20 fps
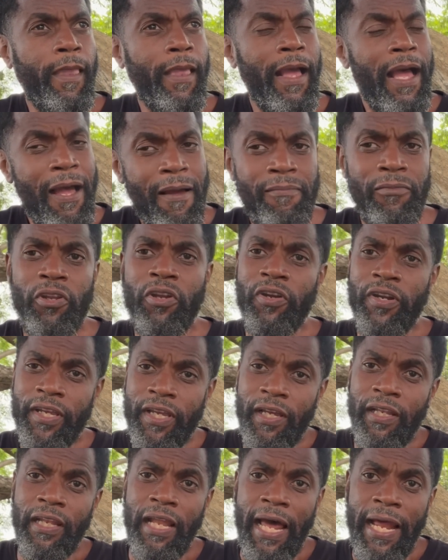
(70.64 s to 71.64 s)
I'm
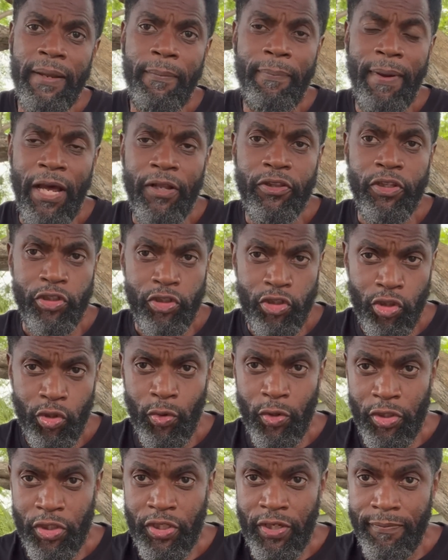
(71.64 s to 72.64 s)
learning a lot about the
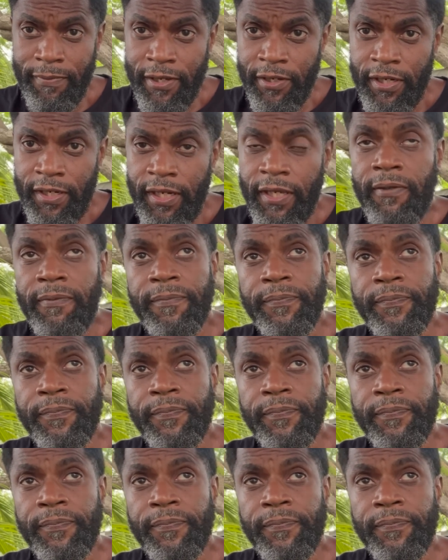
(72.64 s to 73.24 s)
Jewish community.